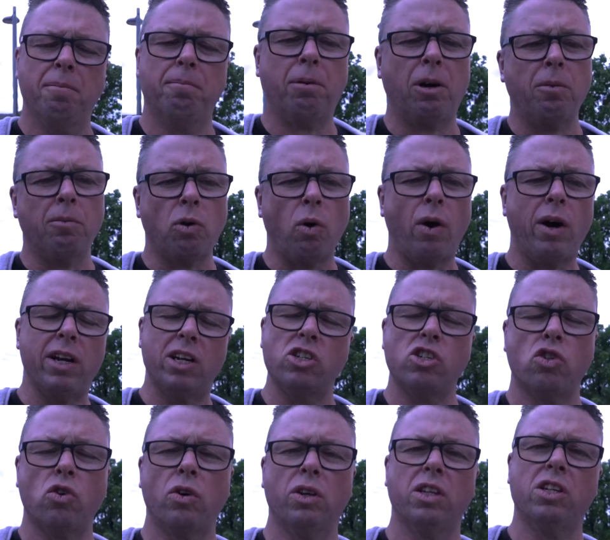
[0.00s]
But I'm quite
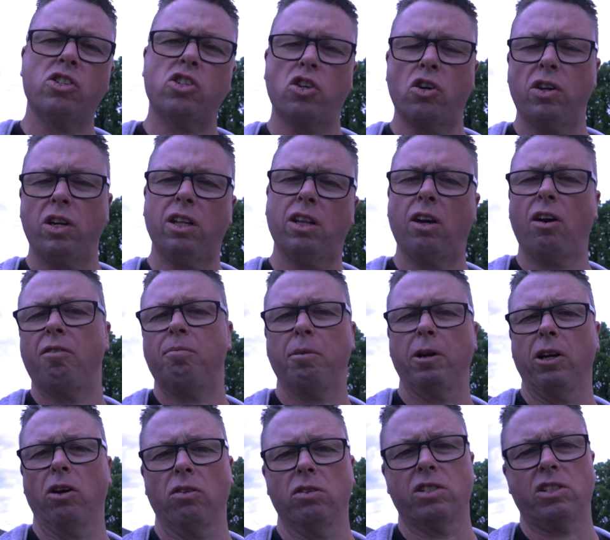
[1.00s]
enjoying the journey that I've
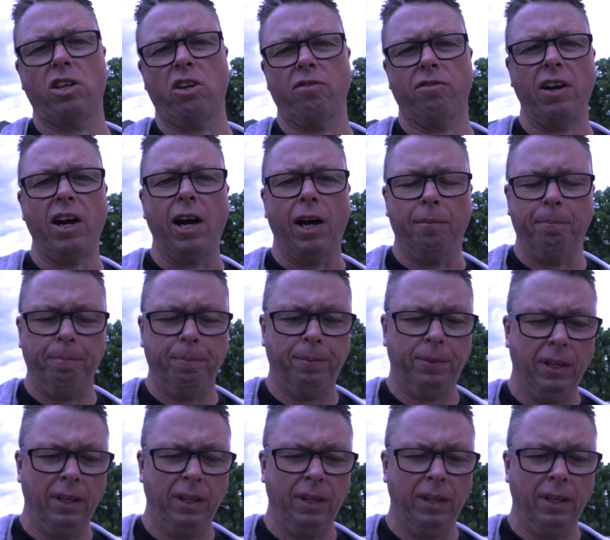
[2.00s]
been on so far.